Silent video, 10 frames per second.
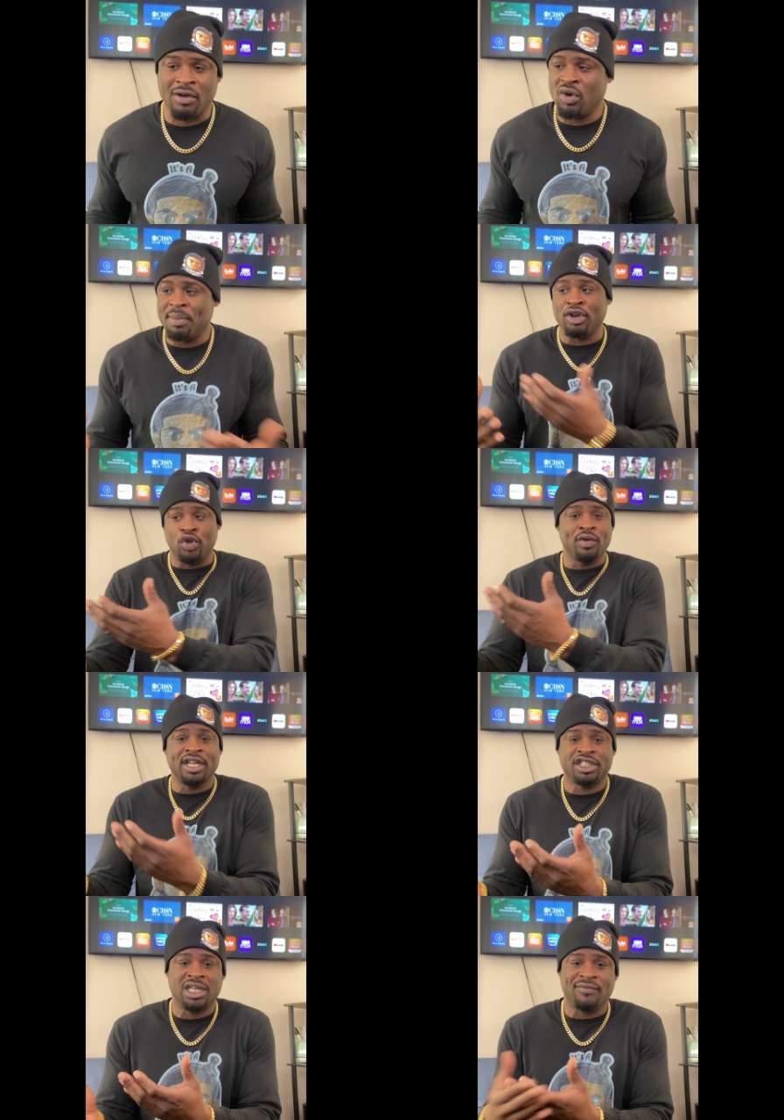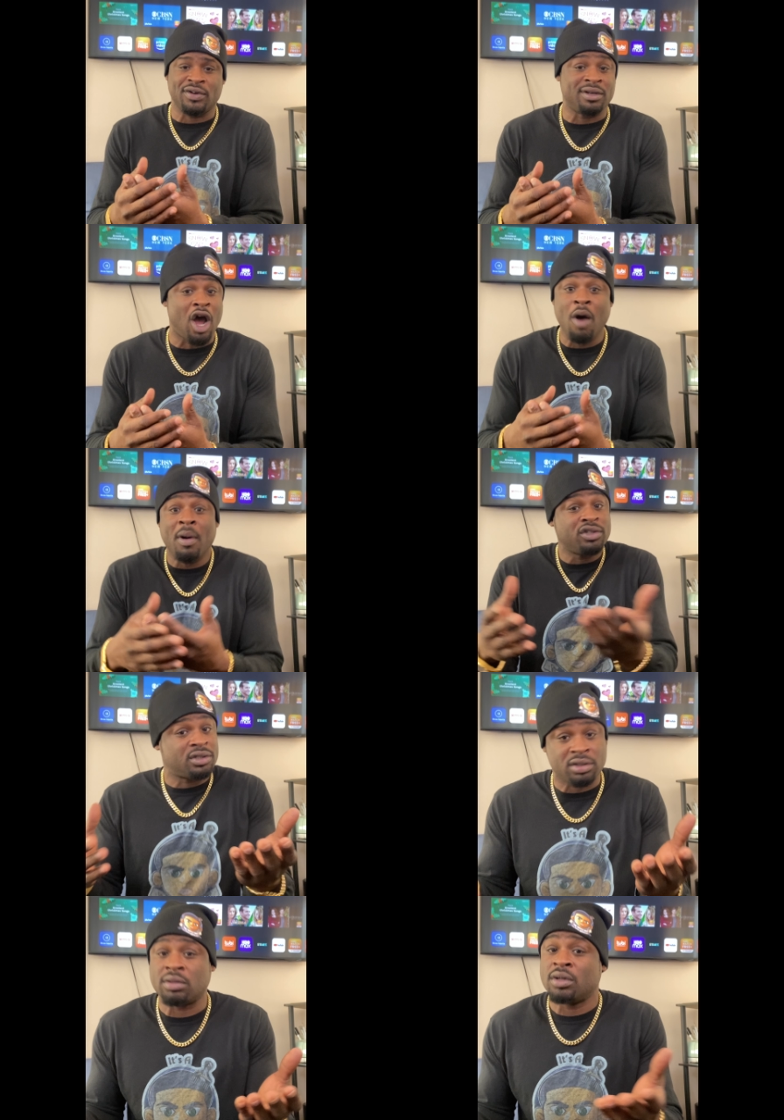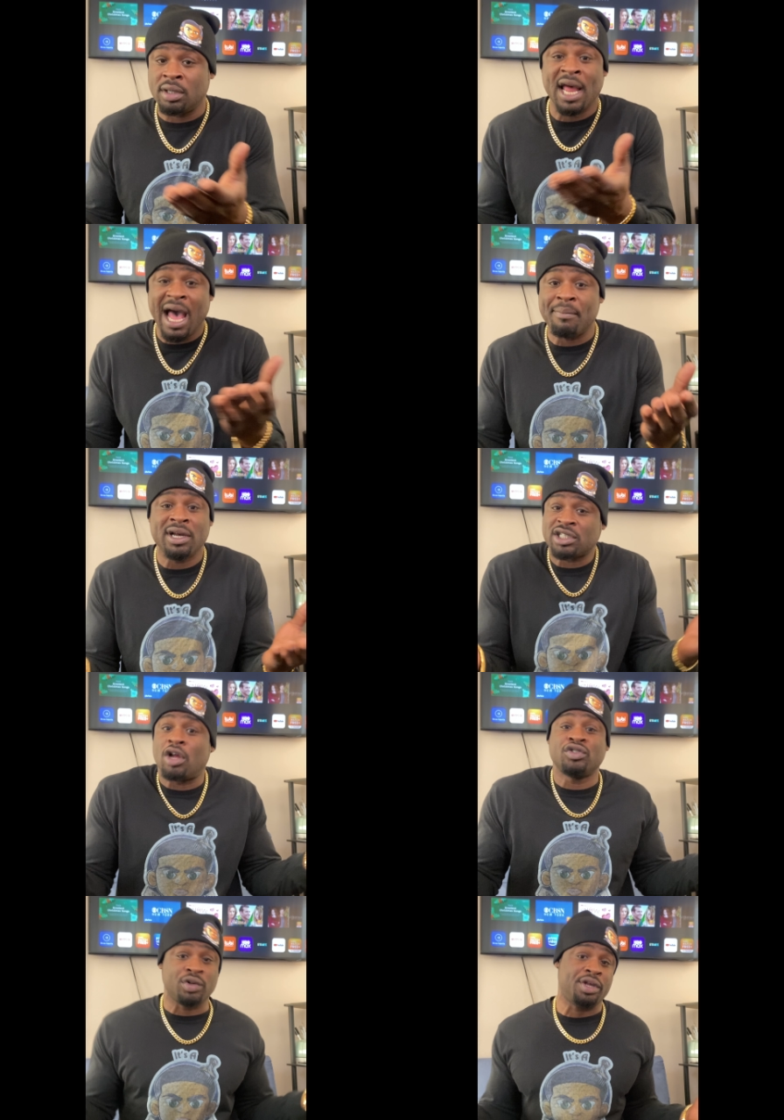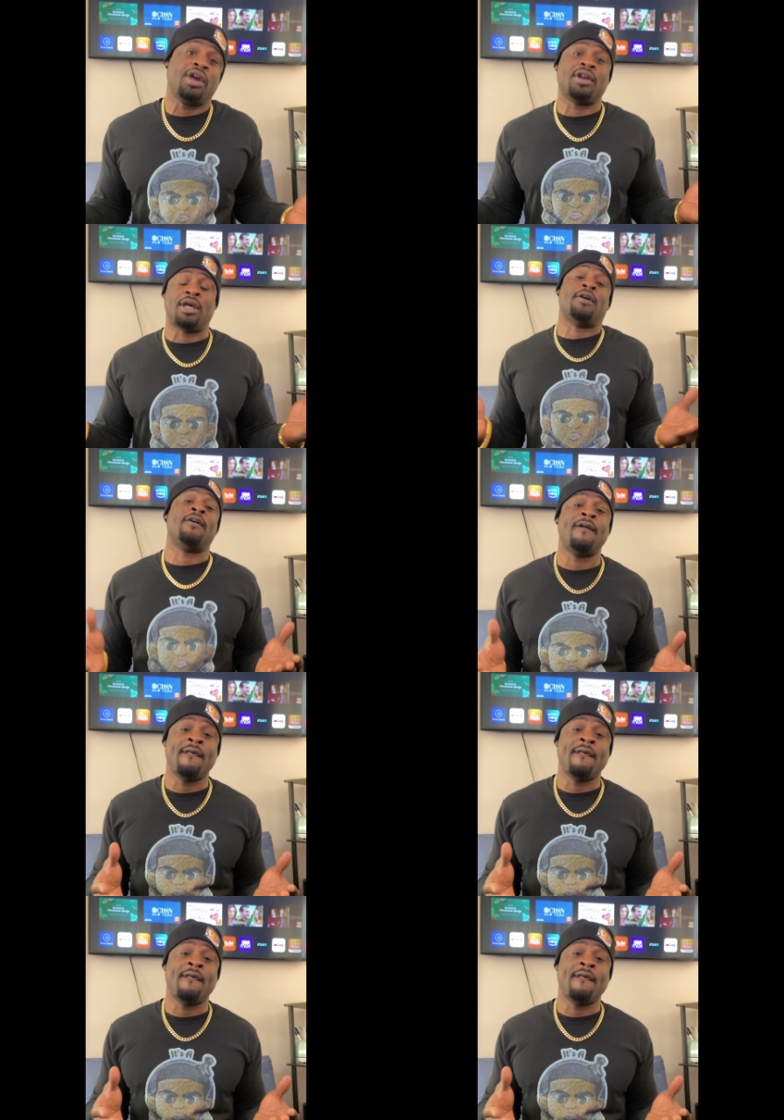And we've been doing this shit for almost nine months, close to a year now.